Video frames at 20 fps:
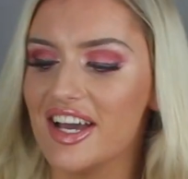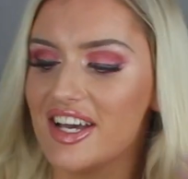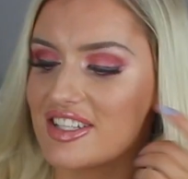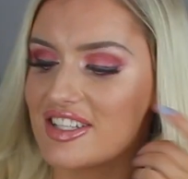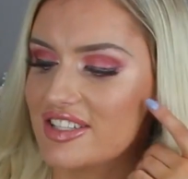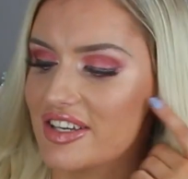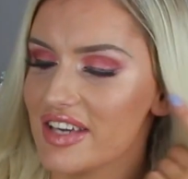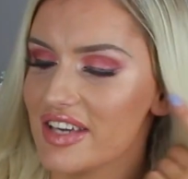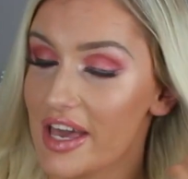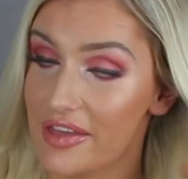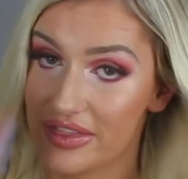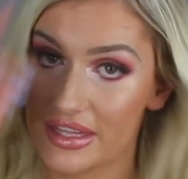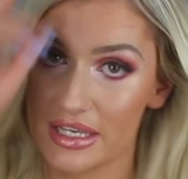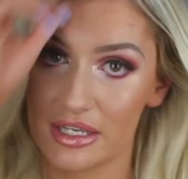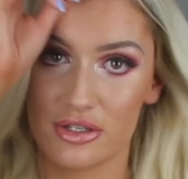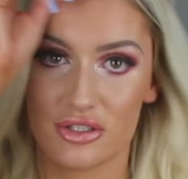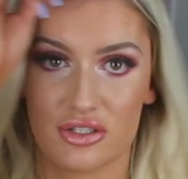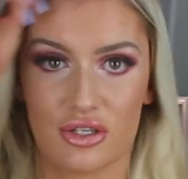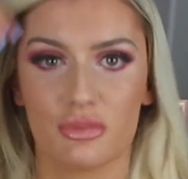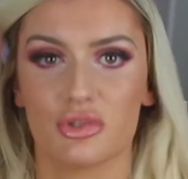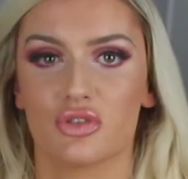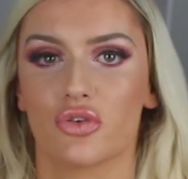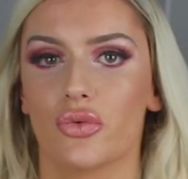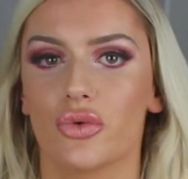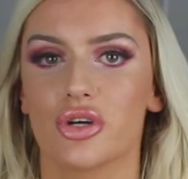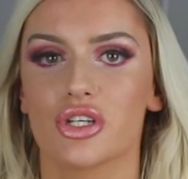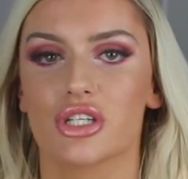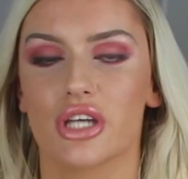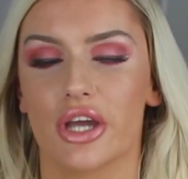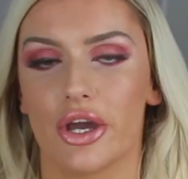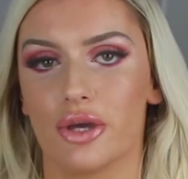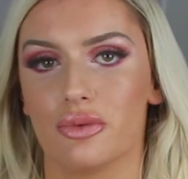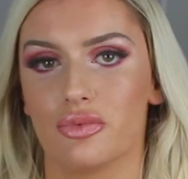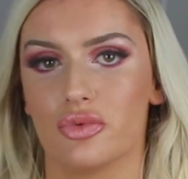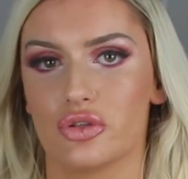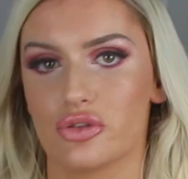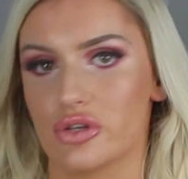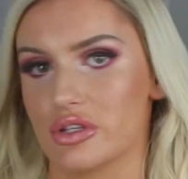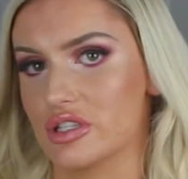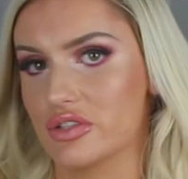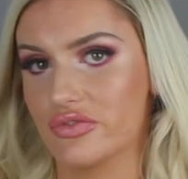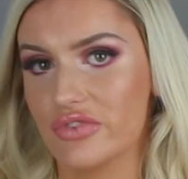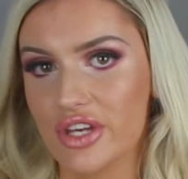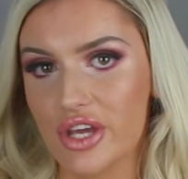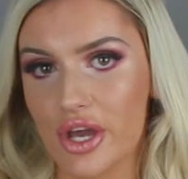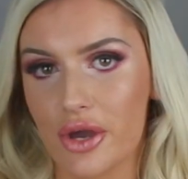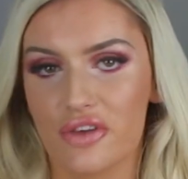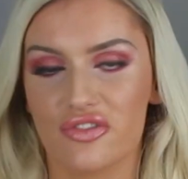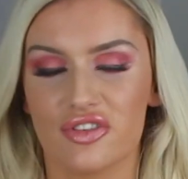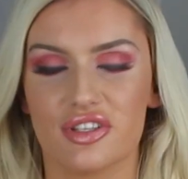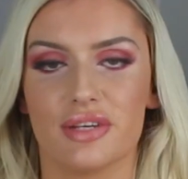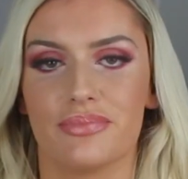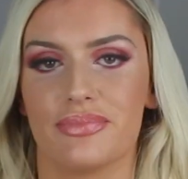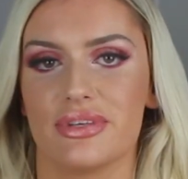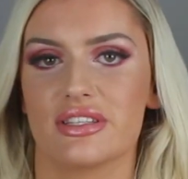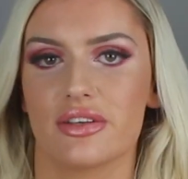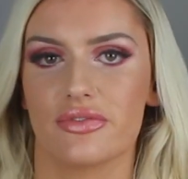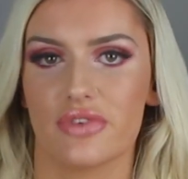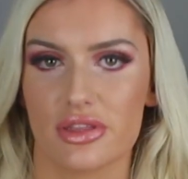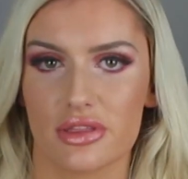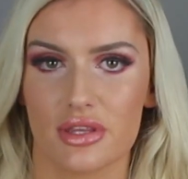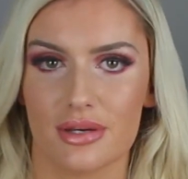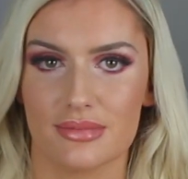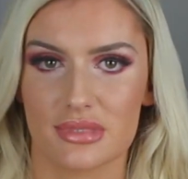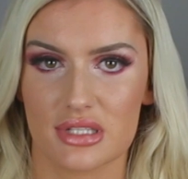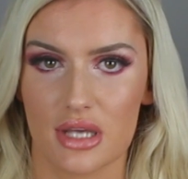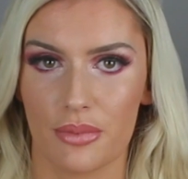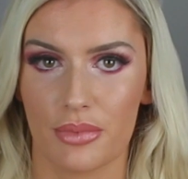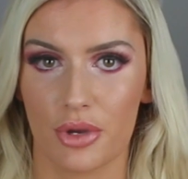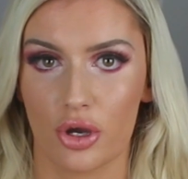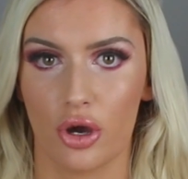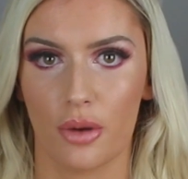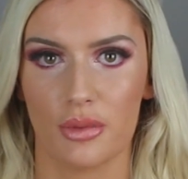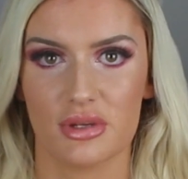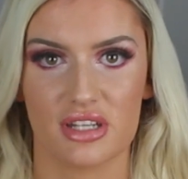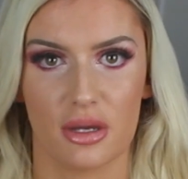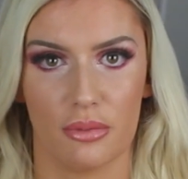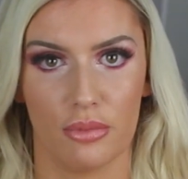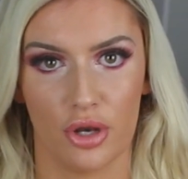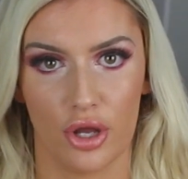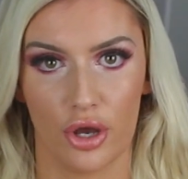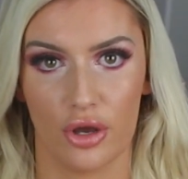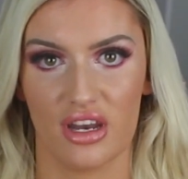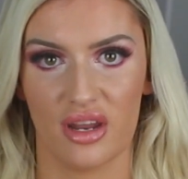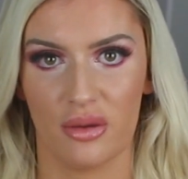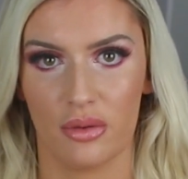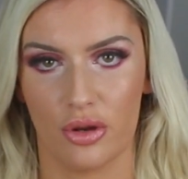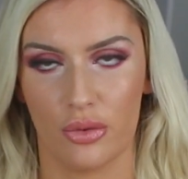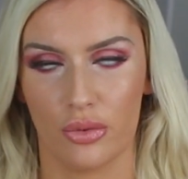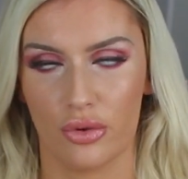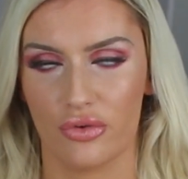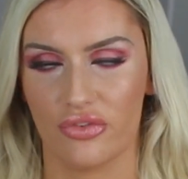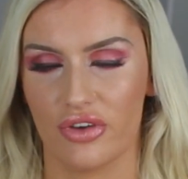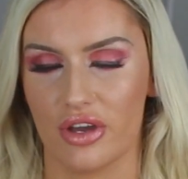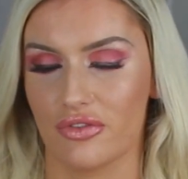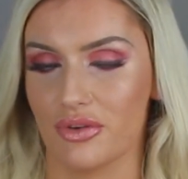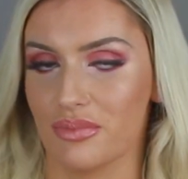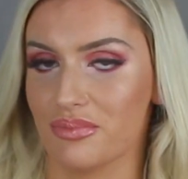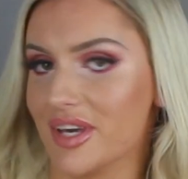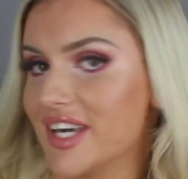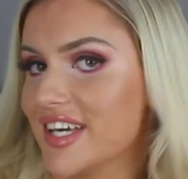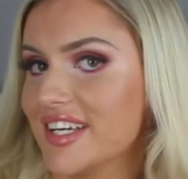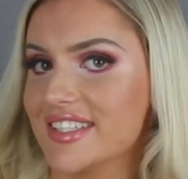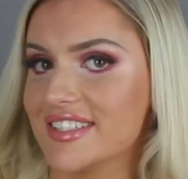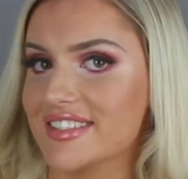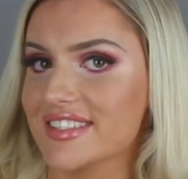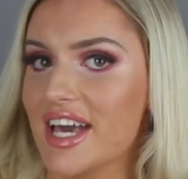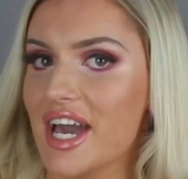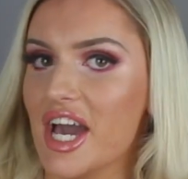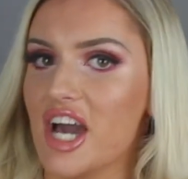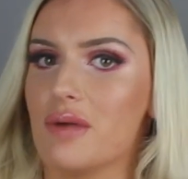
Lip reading: So yeah, thank you so much for watching. I hope you enjoyed this video. If you did, please give it a thumbs up and comment down below and let me know what your favourite bit is.